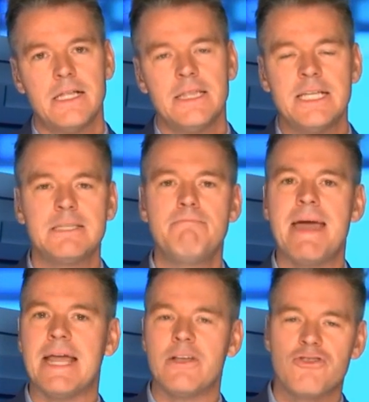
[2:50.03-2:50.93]
let's
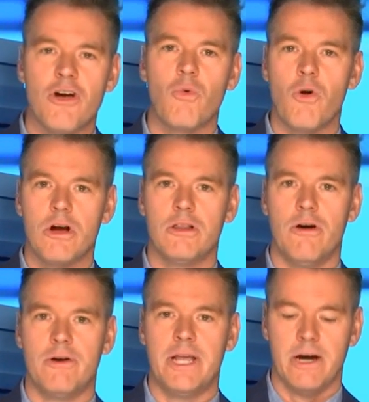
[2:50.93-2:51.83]
manage our
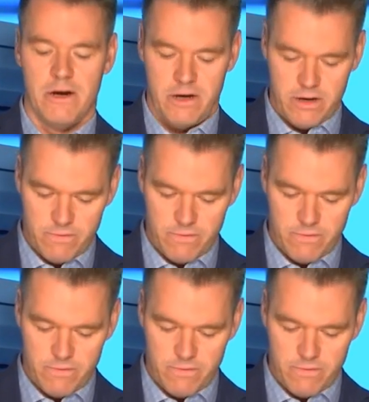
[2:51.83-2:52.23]
workload here.